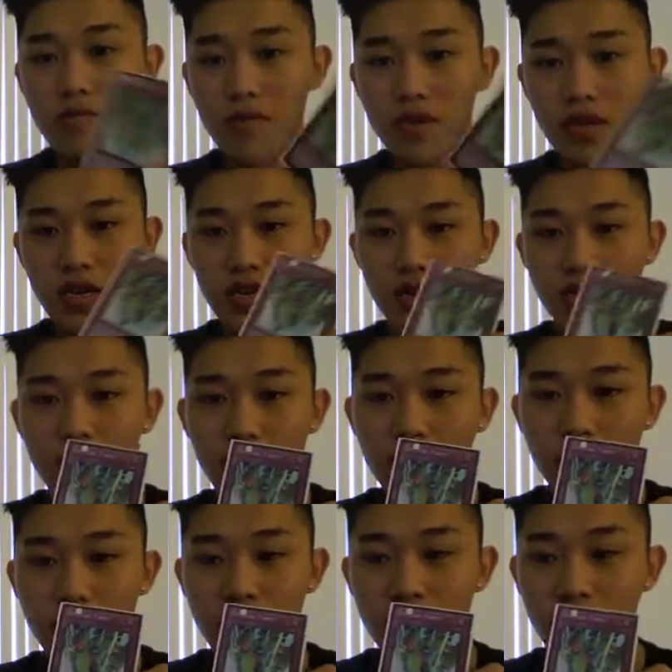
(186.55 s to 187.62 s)
plus getting a crap
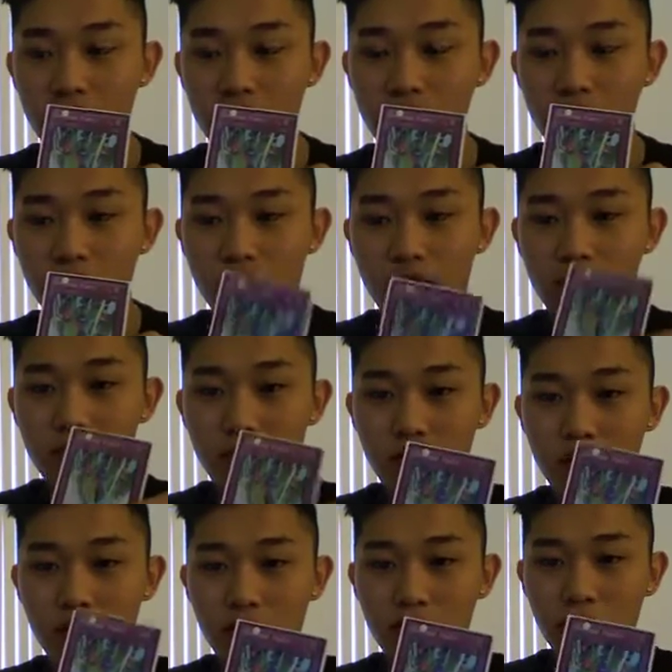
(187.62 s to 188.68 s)
ton of
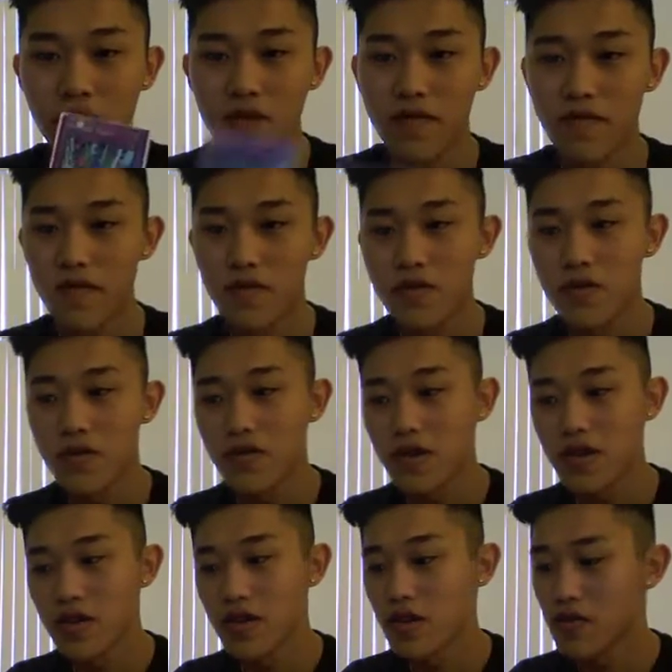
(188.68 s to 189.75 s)
Harpies on the field, so they
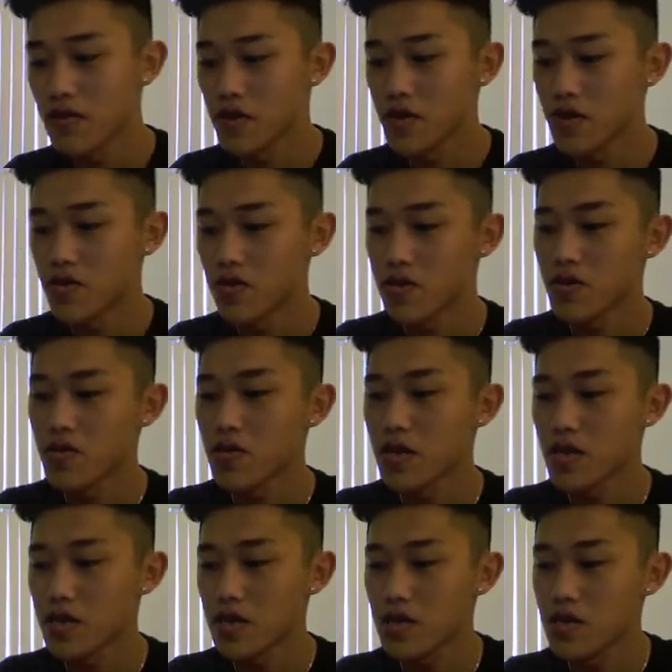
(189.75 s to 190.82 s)
can go into certain
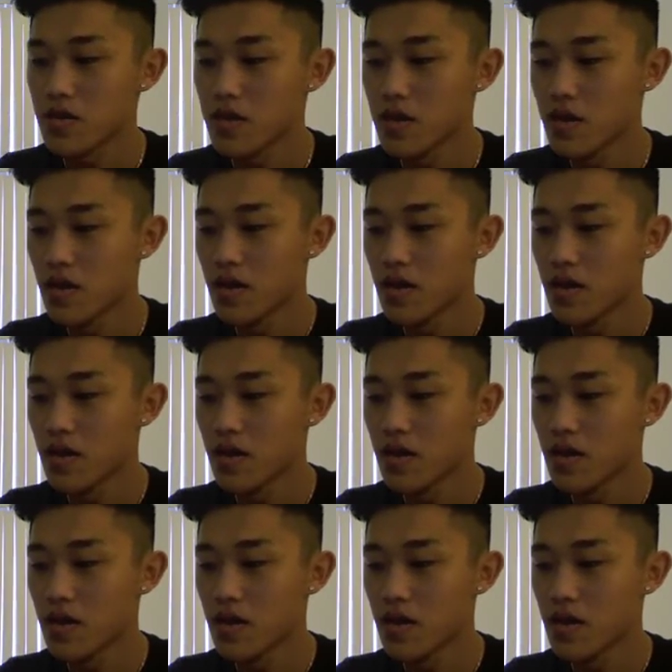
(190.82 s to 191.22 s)
Xyz,